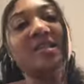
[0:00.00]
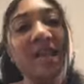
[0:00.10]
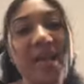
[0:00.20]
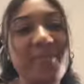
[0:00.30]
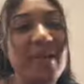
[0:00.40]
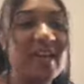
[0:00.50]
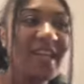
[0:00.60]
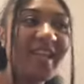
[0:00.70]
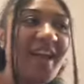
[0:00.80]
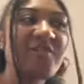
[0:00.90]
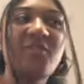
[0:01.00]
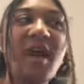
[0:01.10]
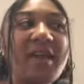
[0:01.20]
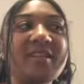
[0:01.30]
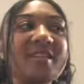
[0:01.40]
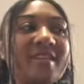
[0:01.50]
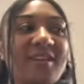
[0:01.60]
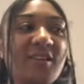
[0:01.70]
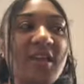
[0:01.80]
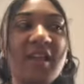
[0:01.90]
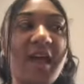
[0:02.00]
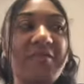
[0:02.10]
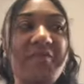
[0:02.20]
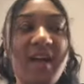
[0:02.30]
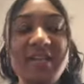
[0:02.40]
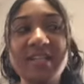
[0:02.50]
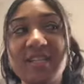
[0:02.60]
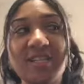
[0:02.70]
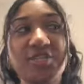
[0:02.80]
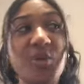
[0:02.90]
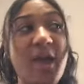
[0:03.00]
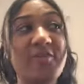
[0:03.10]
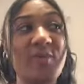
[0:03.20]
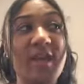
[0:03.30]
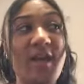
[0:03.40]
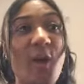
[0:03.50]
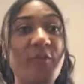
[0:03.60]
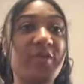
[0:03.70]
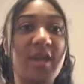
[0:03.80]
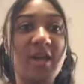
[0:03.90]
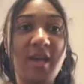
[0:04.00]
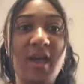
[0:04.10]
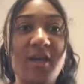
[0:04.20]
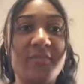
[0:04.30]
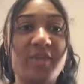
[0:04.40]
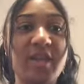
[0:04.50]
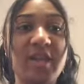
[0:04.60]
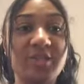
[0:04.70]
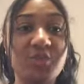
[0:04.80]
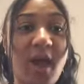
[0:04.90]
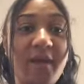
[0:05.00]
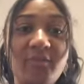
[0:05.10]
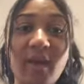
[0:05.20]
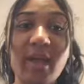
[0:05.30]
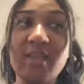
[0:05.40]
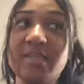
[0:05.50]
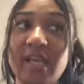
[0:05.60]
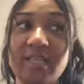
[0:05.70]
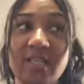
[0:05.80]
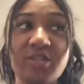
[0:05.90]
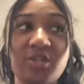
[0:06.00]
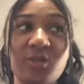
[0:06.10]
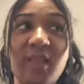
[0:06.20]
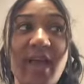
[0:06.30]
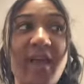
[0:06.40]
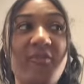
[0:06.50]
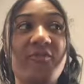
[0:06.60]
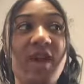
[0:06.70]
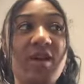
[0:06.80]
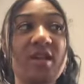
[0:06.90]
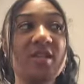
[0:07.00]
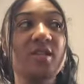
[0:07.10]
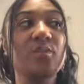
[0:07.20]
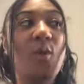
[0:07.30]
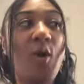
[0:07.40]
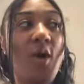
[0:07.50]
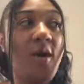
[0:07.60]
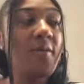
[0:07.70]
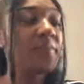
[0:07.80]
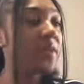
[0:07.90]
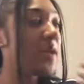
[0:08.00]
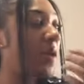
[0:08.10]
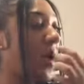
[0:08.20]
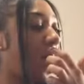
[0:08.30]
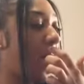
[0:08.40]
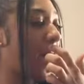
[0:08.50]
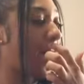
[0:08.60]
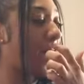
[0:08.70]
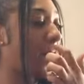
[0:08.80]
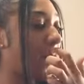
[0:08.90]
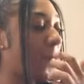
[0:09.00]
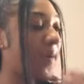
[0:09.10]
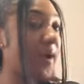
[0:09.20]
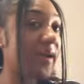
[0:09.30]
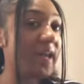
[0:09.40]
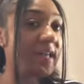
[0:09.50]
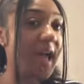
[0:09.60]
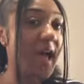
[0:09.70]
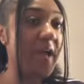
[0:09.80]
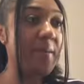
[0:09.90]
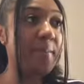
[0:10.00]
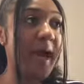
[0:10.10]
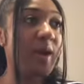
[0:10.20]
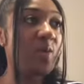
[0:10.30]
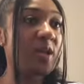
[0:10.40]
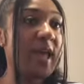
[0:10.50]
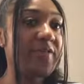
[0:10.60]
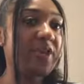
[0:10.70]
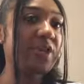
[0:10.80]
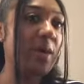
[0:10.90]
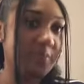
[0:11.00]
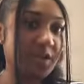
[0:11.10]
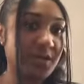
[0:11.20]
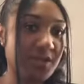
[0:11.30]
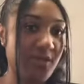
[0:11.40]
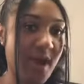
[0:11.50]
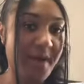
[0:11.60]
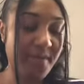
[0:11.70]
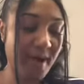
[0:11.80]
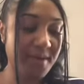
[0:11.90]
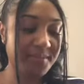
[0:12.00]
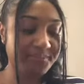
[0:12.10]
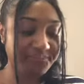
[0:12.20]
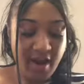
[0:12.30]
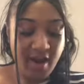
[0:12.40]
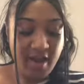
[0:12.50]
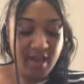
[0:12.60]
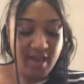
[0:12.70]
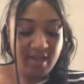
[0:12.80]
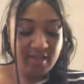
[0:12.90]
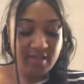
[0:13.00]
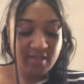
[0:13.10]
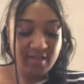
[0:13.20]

up and he finds this driveway off in the cut, and this driveway takes us to like a very small parking lot back where like the dumpsters are at, right? There is